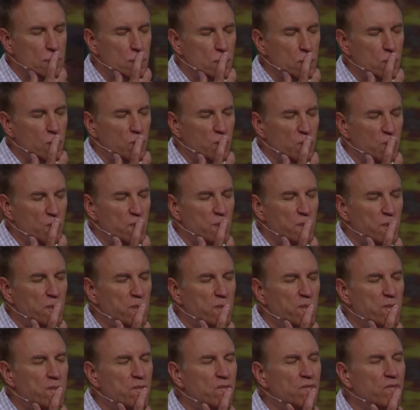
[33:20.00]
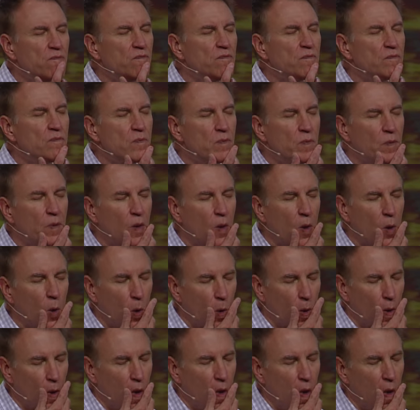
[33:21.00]

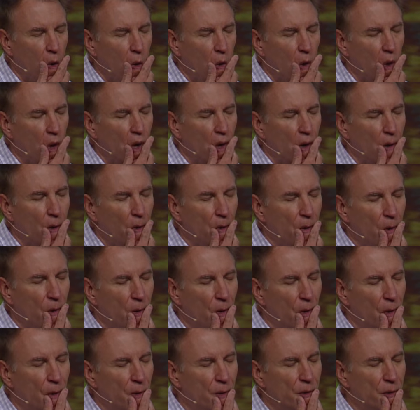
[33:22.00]
Nothing is said.